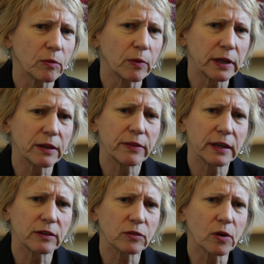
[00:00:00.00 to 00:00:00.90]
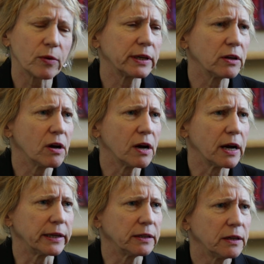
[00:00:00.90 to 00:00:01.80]
do you think's going
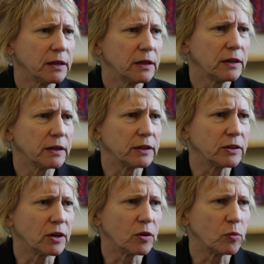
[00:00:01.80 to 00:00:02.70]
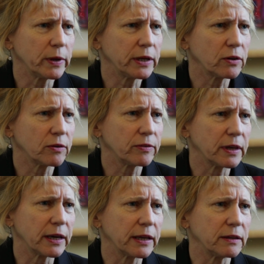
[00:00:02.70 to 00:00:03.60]
on? You know, we heard
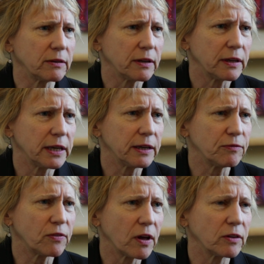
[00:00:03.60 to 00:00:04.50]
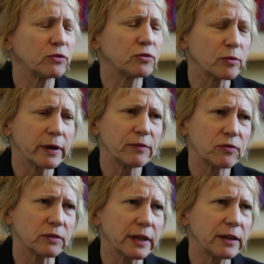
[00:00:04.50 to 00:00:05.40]
that he follows the
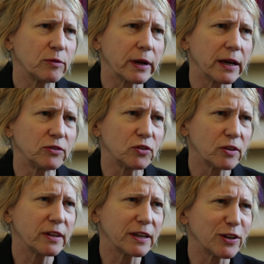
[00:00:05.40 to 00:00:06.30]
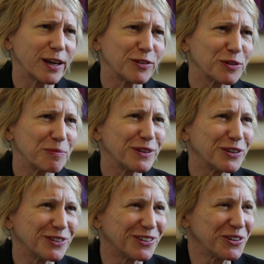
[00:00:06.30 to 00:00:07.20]
Grateful Dead around. Do you think it has
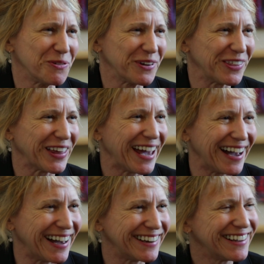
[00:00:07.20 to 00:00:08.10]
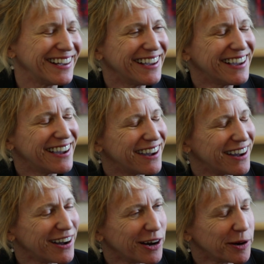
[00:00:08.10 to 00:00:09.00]
something to do with that?"
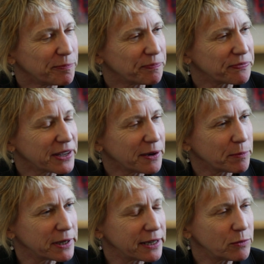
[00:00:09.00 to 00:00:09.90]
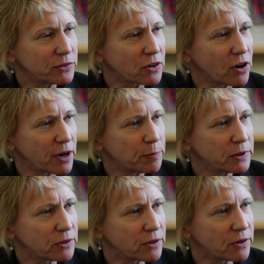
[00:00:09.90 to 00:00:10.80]
But he was a
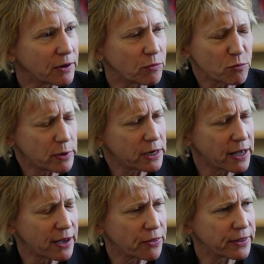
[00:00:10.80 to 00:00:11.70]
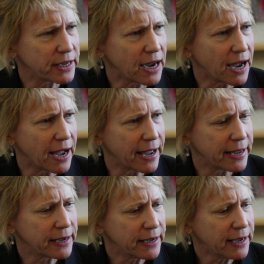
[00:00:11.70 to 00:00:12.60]
carpenter, a real healthy guy,